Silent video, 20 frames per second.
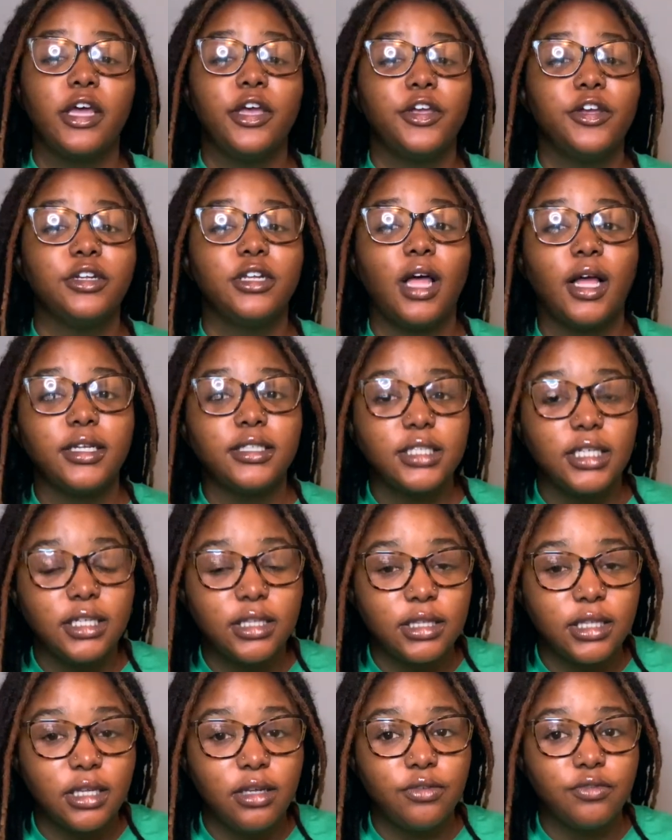Your locks can
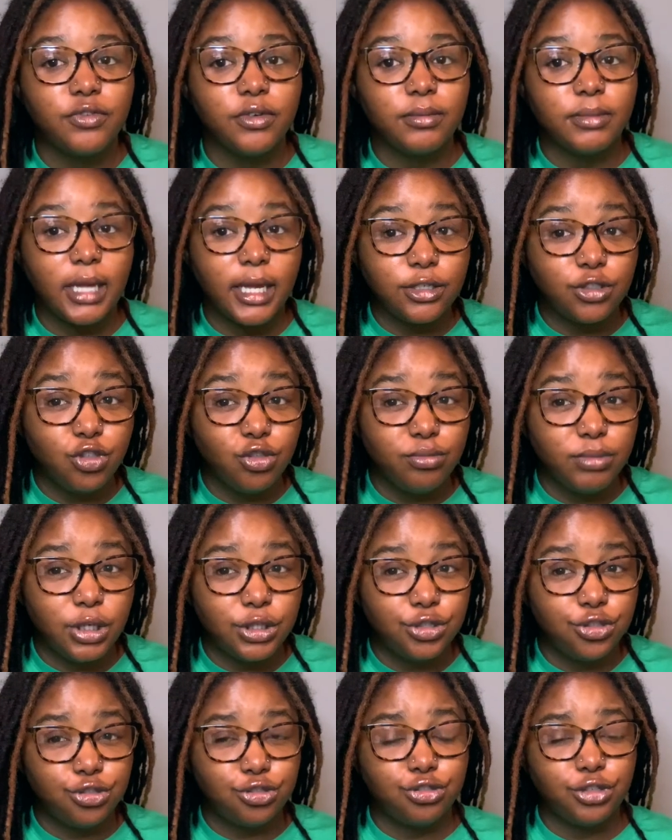thin from like too
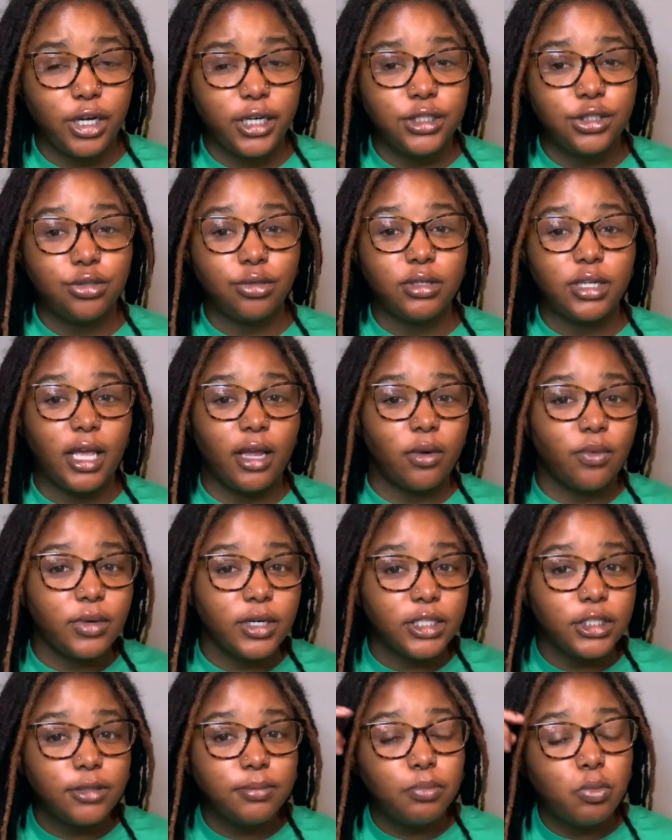much stress, so like when
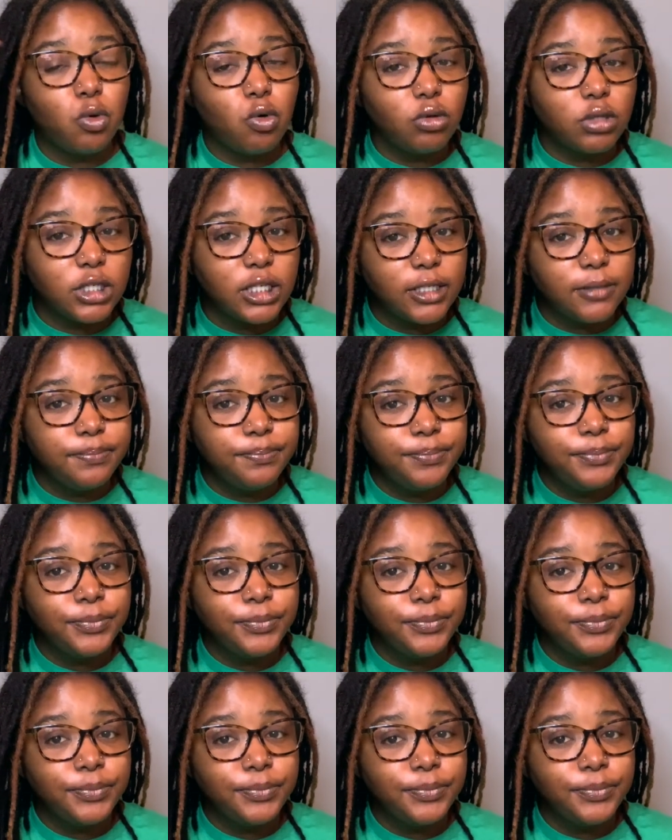it's pulling,